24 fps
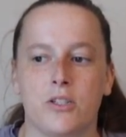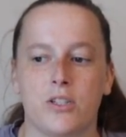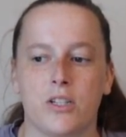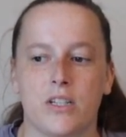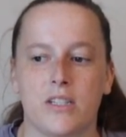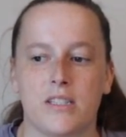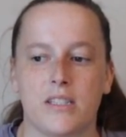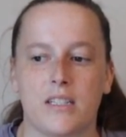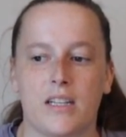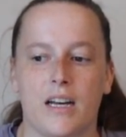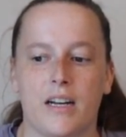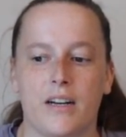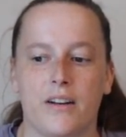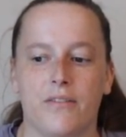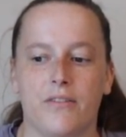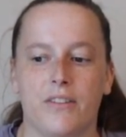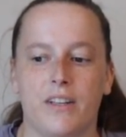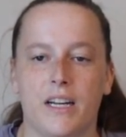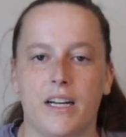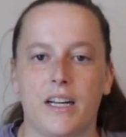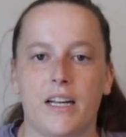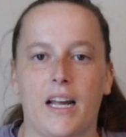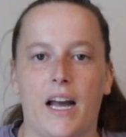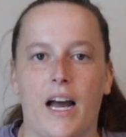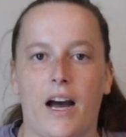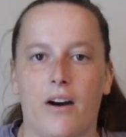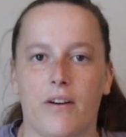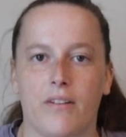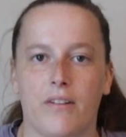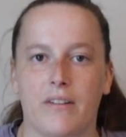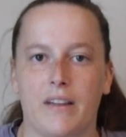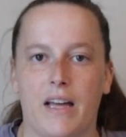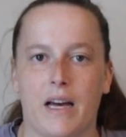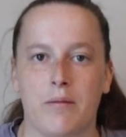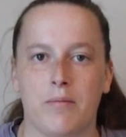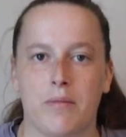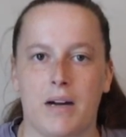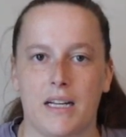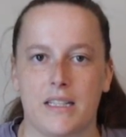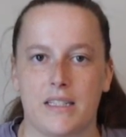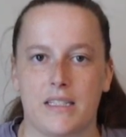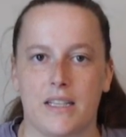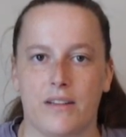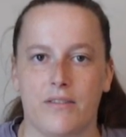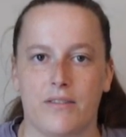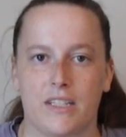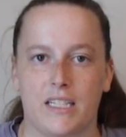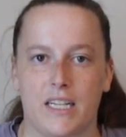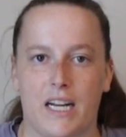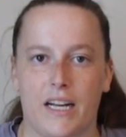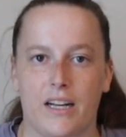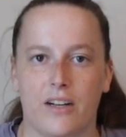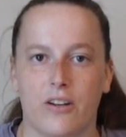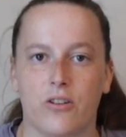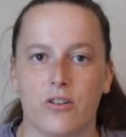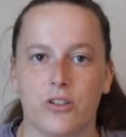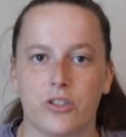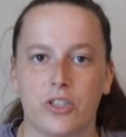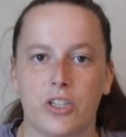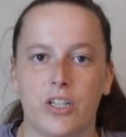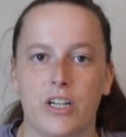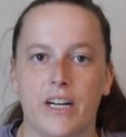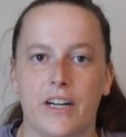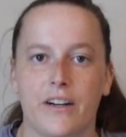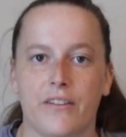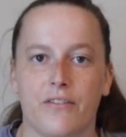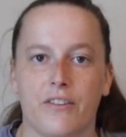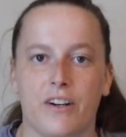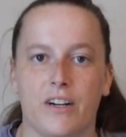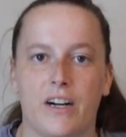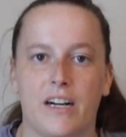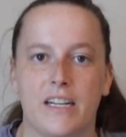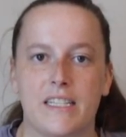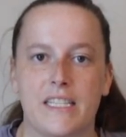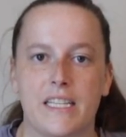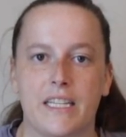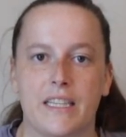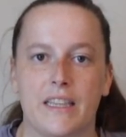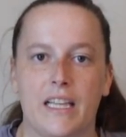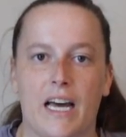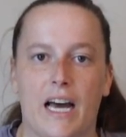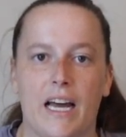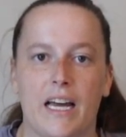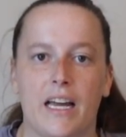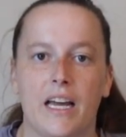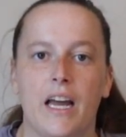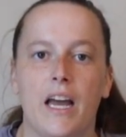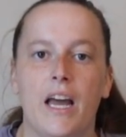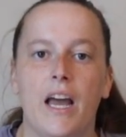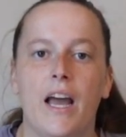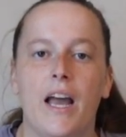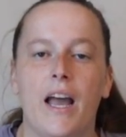just kind of getting out of that mindset of the diet culture and realizing that